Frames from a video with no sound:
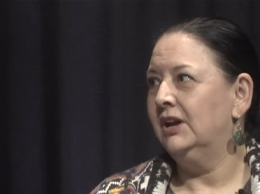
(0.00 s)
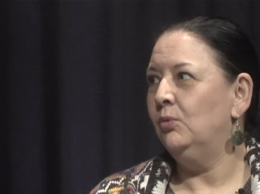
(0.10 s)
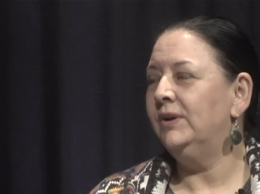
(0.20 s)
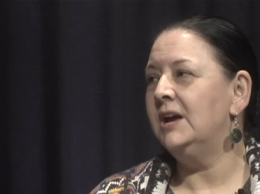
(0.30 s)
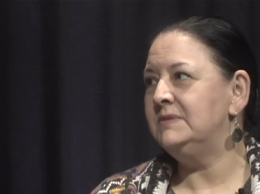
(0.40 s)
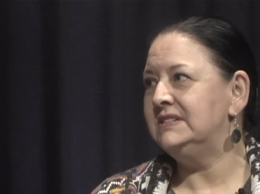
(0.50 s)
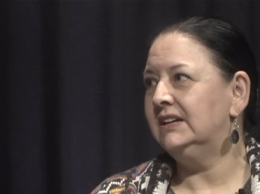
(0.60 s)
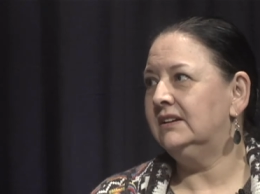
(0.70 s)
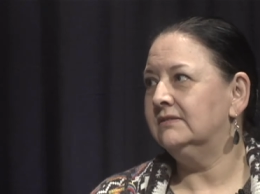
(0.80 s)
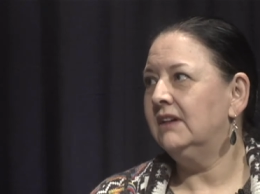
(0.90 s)
When I'm sick,
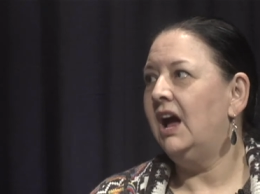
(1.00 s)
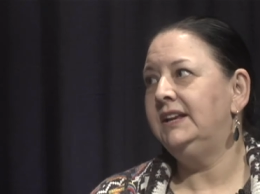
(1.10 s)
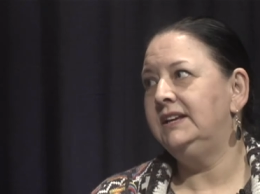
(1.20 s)
I need my